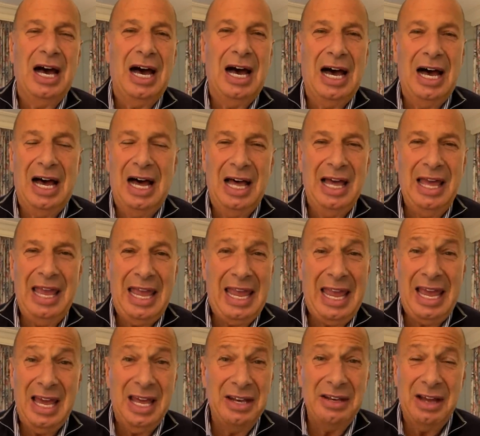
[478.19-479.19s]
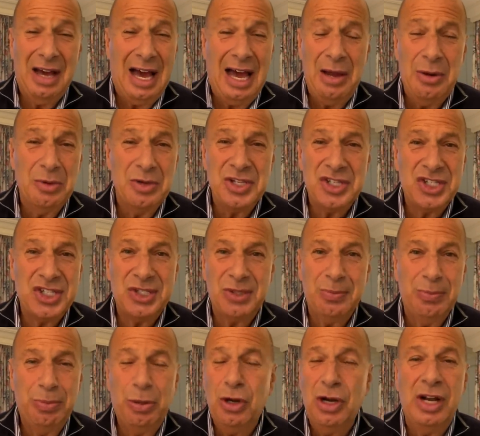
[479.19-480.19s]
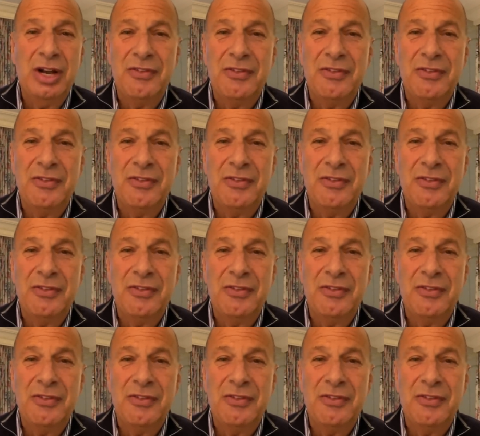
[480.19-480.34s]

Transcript: Uh, and I was put in